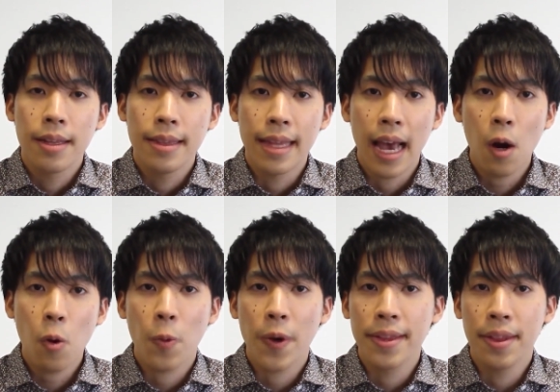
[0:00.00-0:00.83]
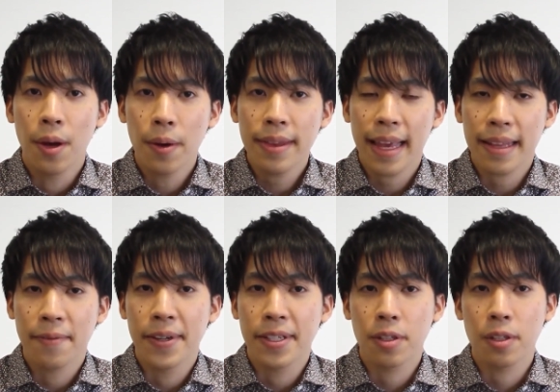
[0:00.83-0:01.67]
Now we know that
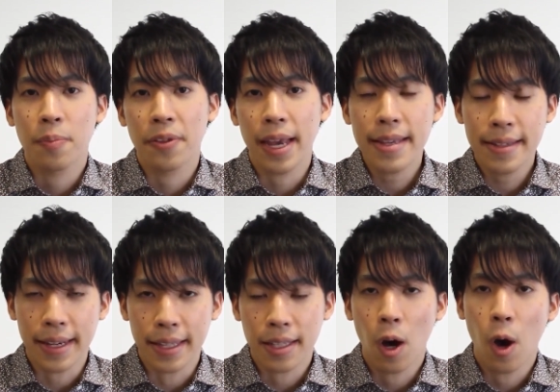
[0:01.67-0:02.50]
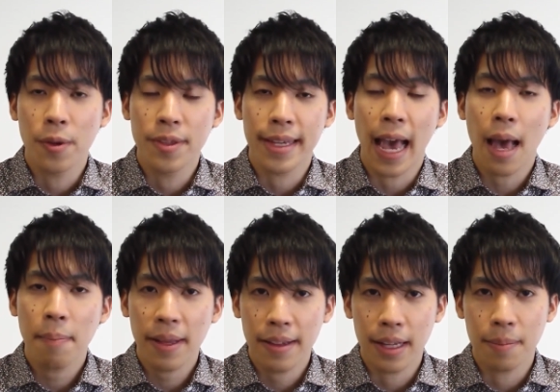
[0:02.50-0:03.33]
we should place it on the
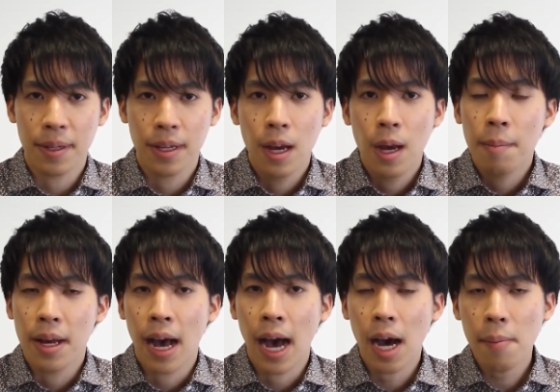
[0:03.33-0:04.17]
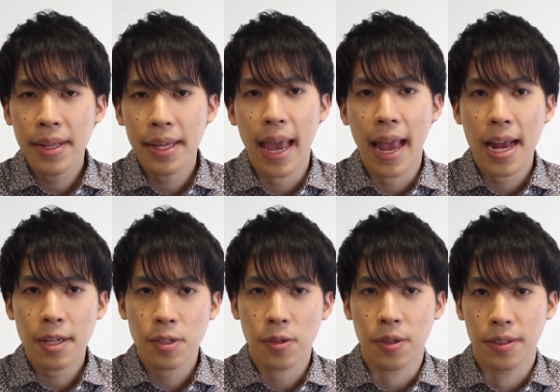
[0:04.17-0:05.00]
upper lip, but how many
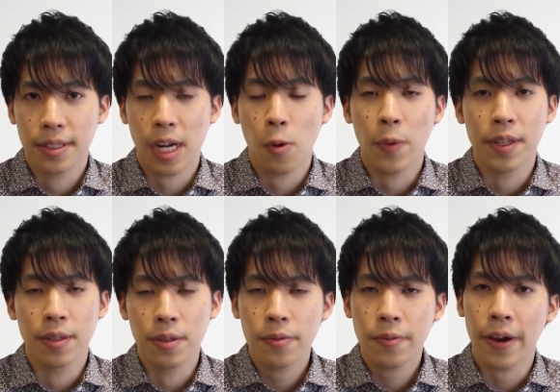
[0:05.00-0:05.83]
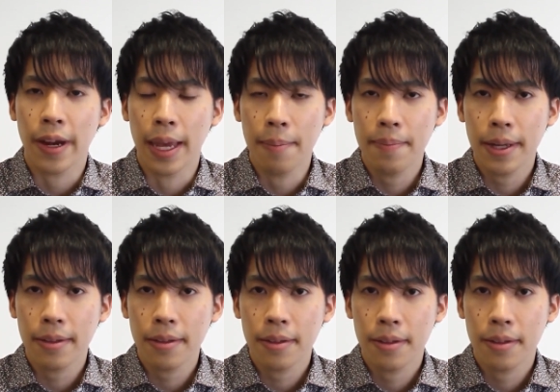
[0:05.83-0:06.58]
electrodes shall we use for input?